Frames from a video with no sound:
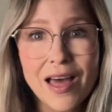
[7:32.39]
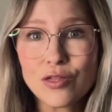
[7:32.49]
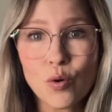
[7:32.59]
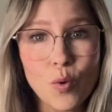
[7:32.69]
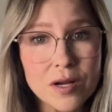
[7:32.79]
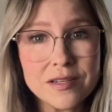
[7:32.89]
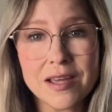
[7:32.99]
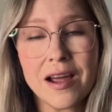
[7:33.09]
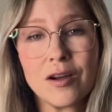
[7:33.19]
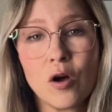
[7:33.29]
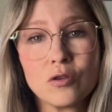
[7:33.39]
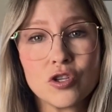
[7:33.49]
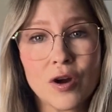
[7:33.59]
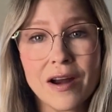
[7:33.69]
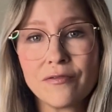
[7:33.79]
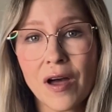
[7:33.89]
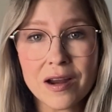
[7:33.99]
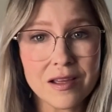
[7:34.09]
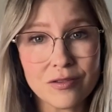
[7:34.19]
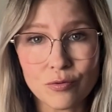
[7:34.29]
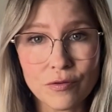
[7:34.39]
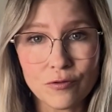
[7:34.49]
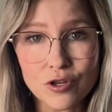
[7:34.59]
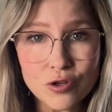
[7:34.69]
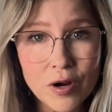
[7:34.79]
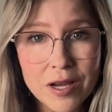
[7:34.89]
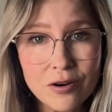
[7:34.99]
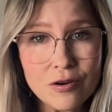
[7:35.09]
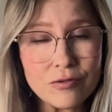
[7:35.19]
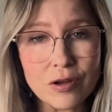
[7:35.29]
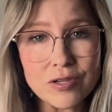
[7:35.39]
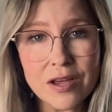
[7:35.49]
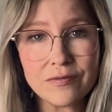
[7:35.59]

the ones that I cold stratified in the refrigerator, those have